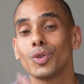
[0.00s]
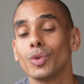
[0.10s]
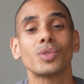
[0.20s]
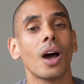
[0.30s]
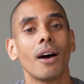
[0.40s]

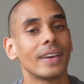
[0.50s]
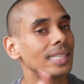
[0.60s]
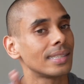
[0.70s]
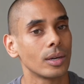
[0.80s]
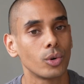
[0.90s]
use of a
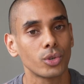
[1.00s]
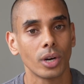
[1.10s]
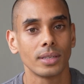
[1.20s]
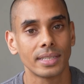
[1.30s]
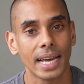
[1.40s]
single
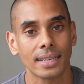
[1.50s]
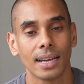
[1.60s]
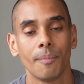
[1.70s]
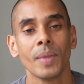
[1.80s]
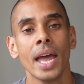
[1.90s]
shot detector.